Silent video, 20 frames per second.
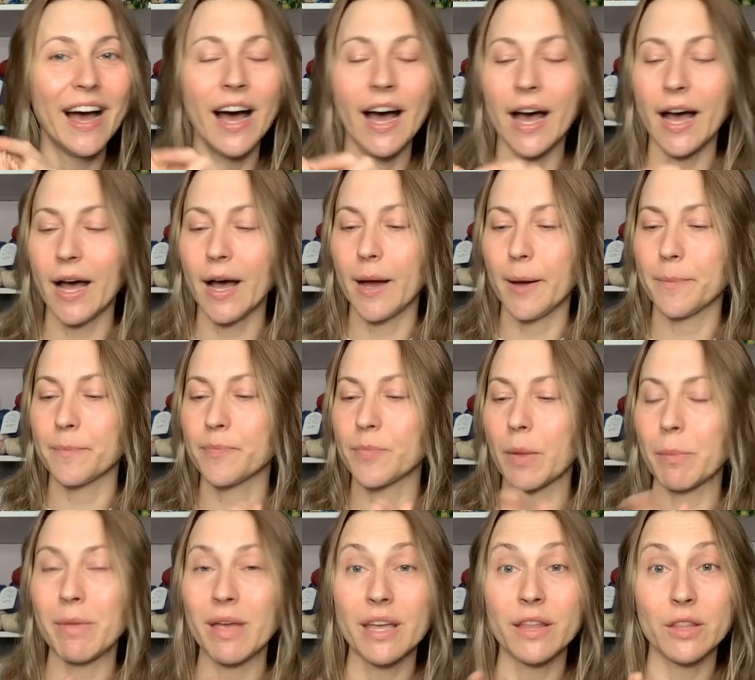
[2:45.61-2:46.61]
Um,
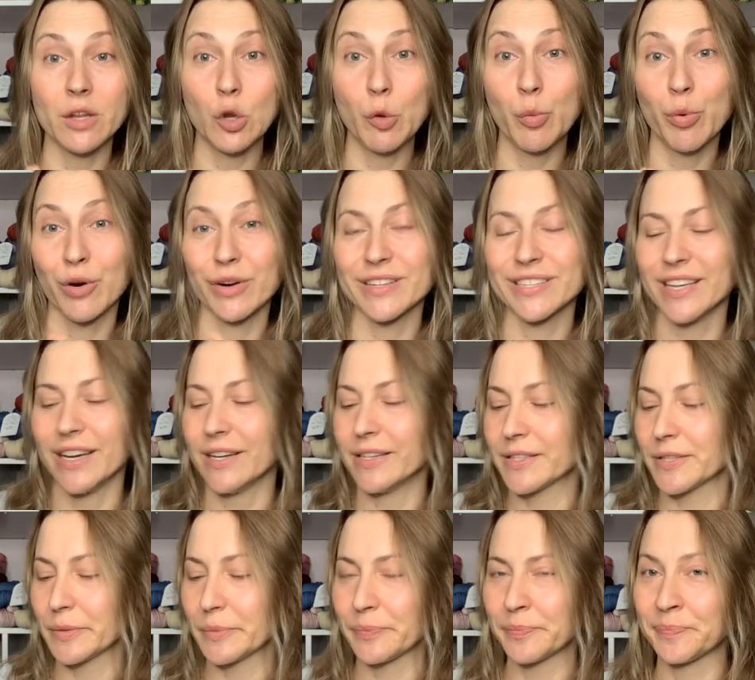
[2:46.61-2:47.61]
I'm making the newborn
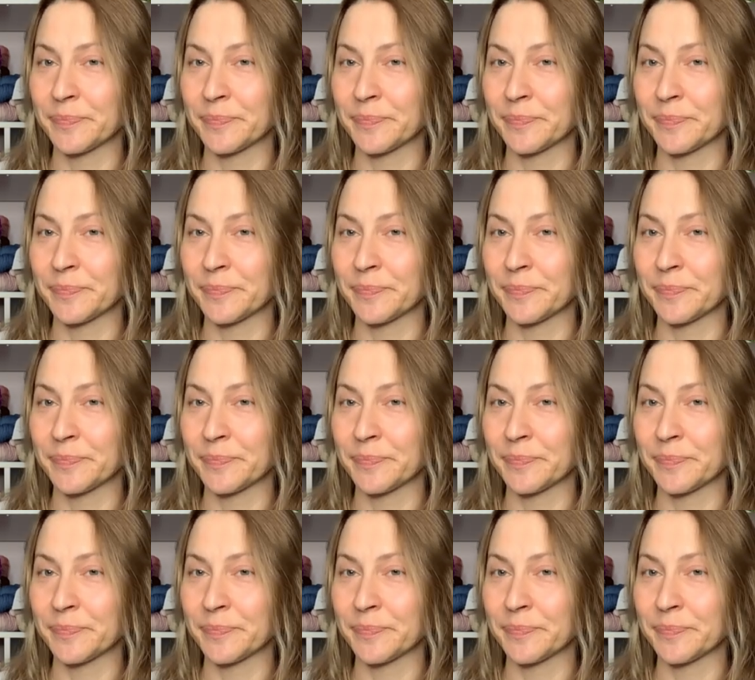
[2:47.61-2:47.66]
size.